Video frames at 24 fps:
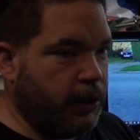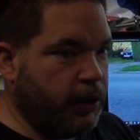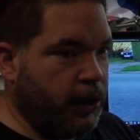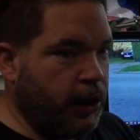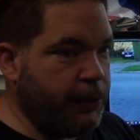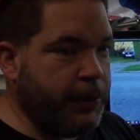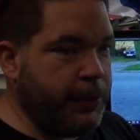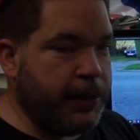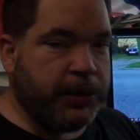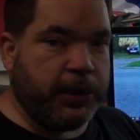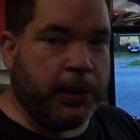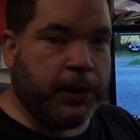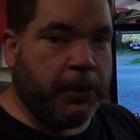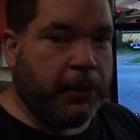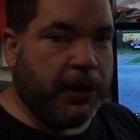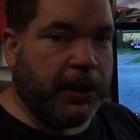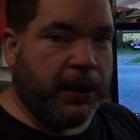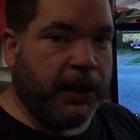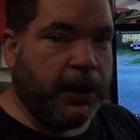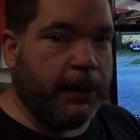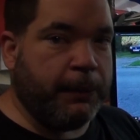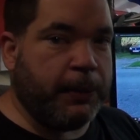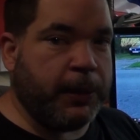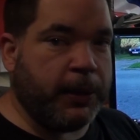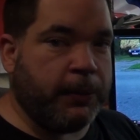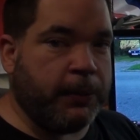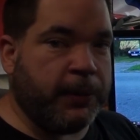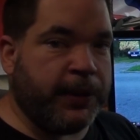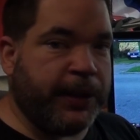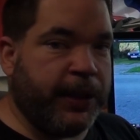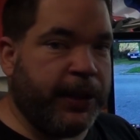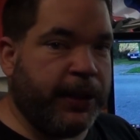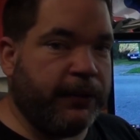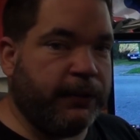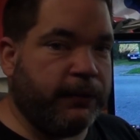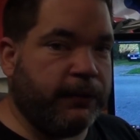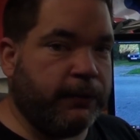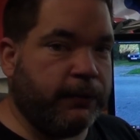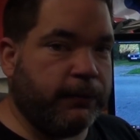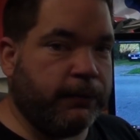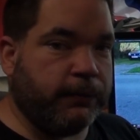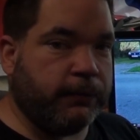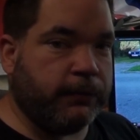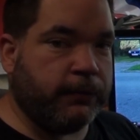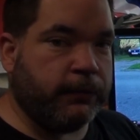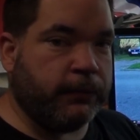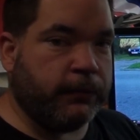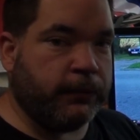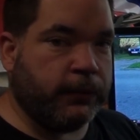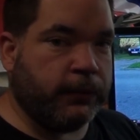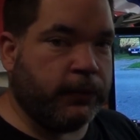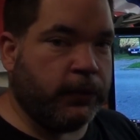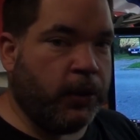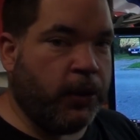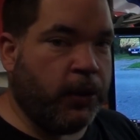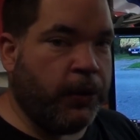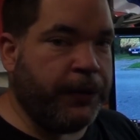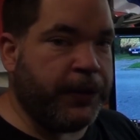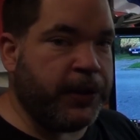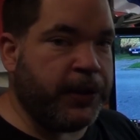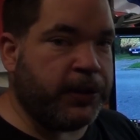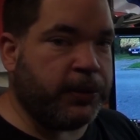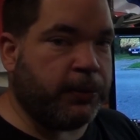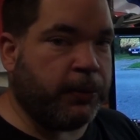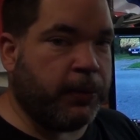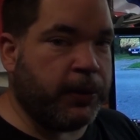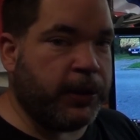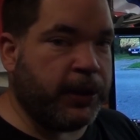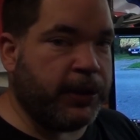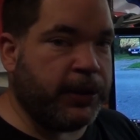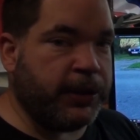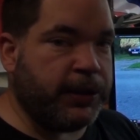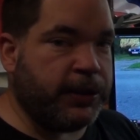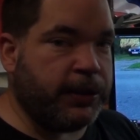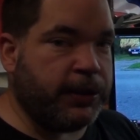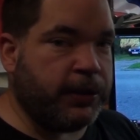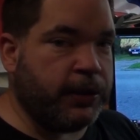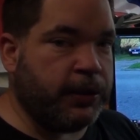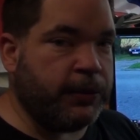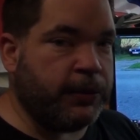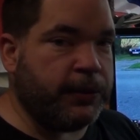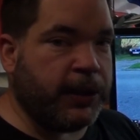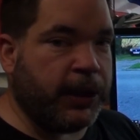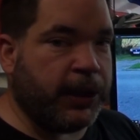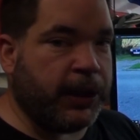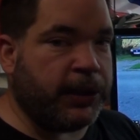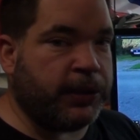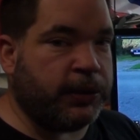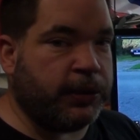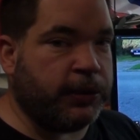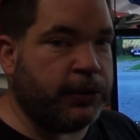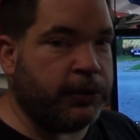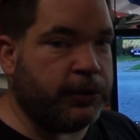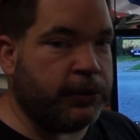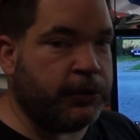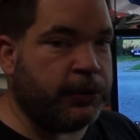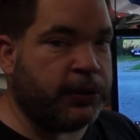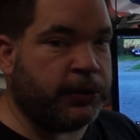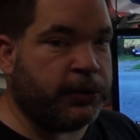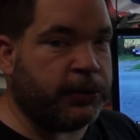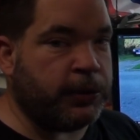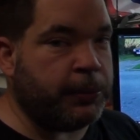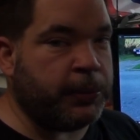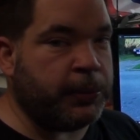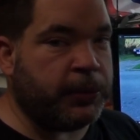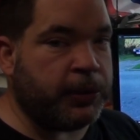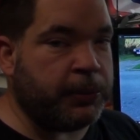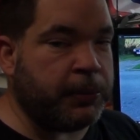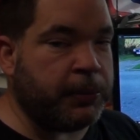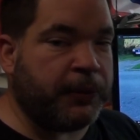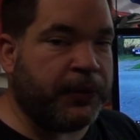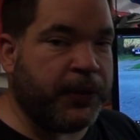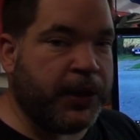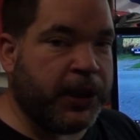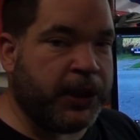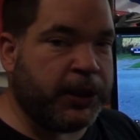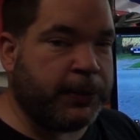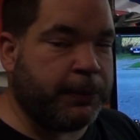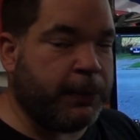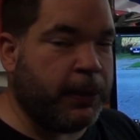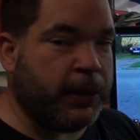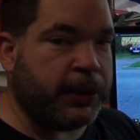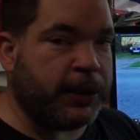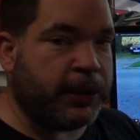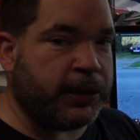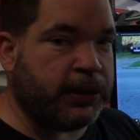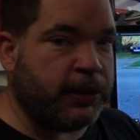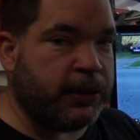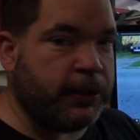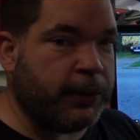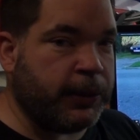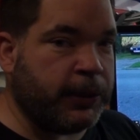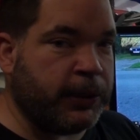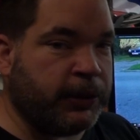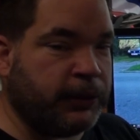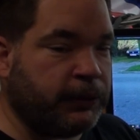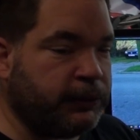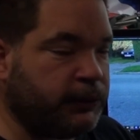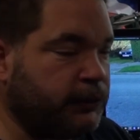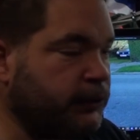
I'm actually quite happy with that on this one at least. I don't need two super duper fast bikes, do I?